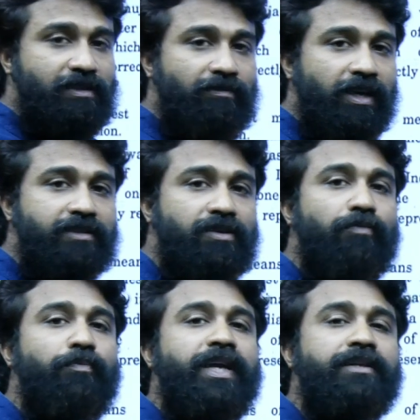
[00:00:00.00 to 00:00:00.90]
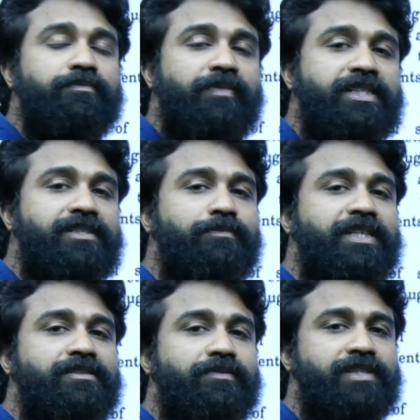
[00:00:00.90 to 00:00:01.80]

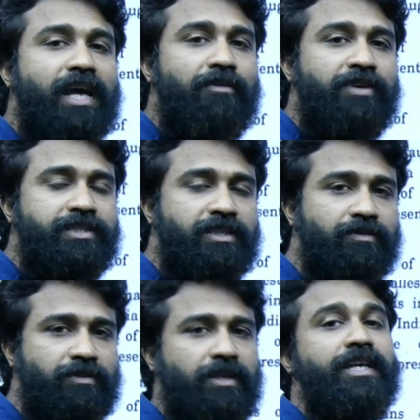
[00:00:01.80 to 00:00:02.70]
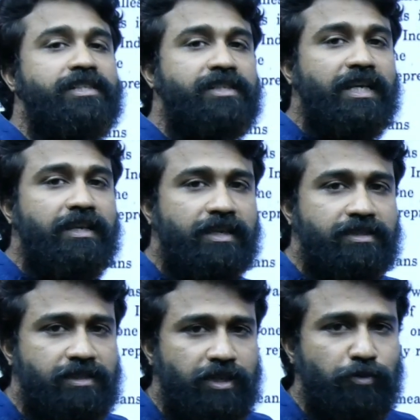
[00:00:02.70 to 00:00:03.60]
means of salvation is
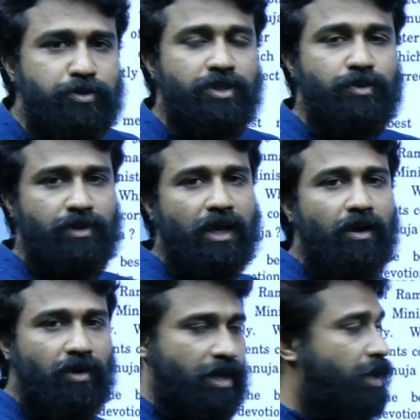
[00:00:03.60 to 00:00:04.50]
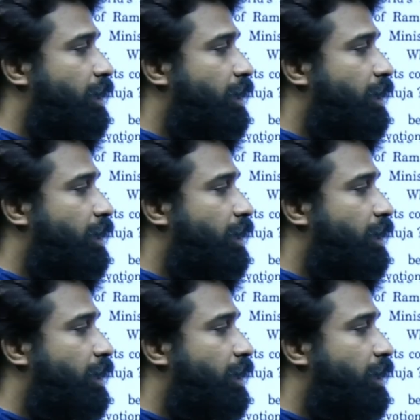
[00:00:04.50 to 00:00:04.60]
intense devotion to the God,